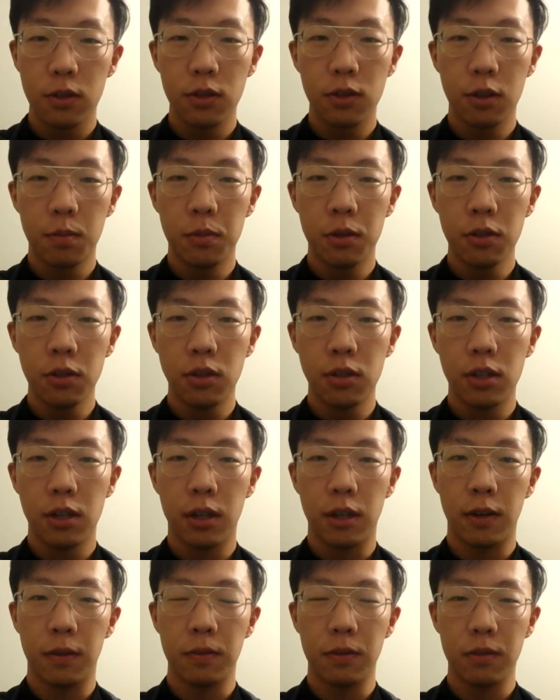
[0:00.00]
the most
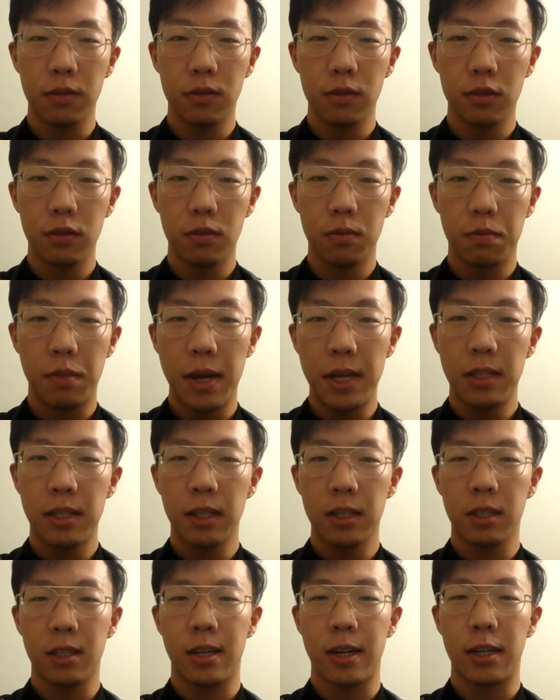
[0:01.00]

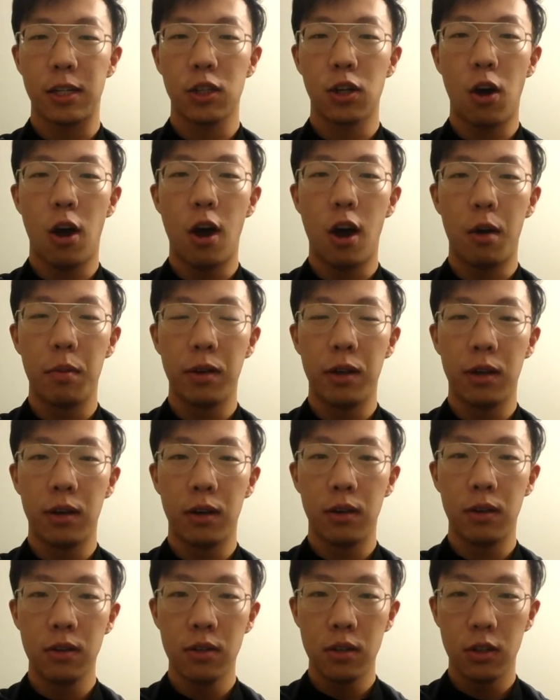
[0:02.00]
basic /
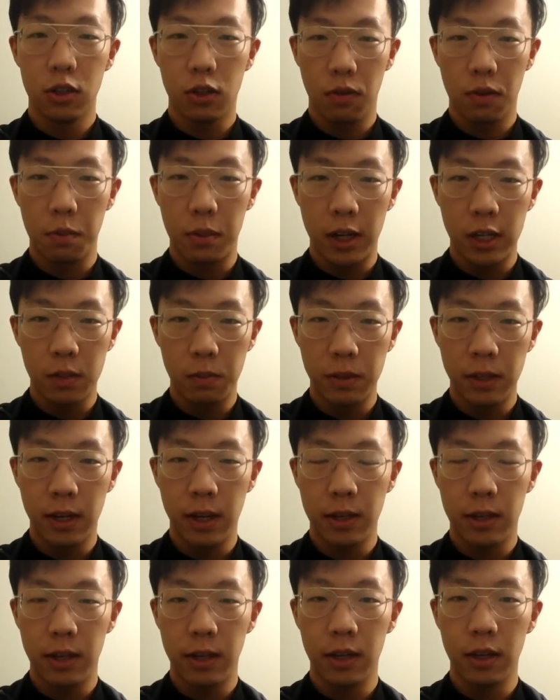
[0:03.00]
common drum and bass beat,
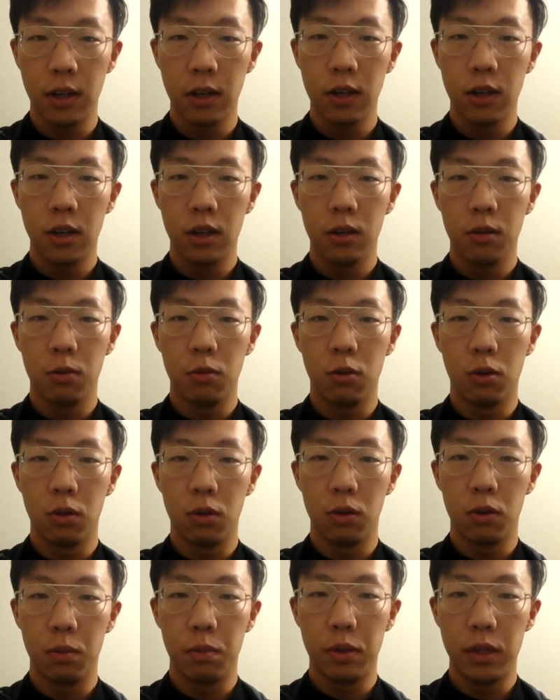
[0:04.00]
I think,
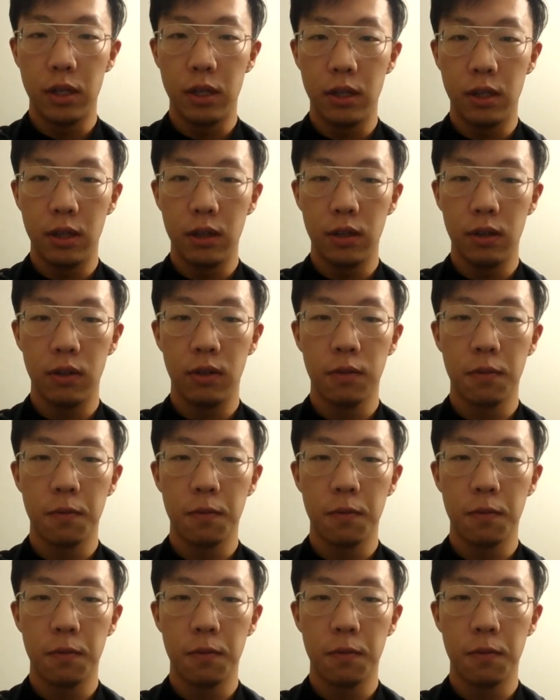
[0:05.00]
will be